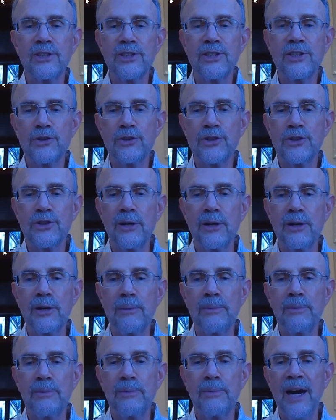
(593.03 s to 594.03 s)
This is
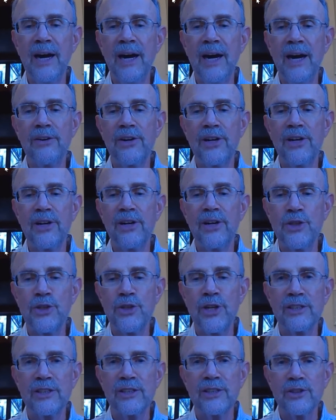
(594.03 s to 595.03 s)
things such as
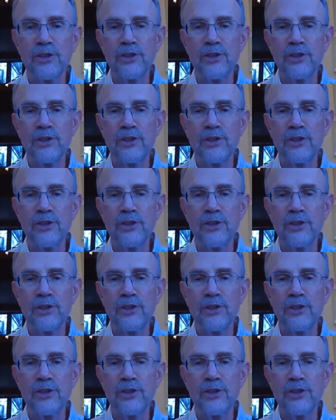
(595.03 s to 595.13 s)
calcium and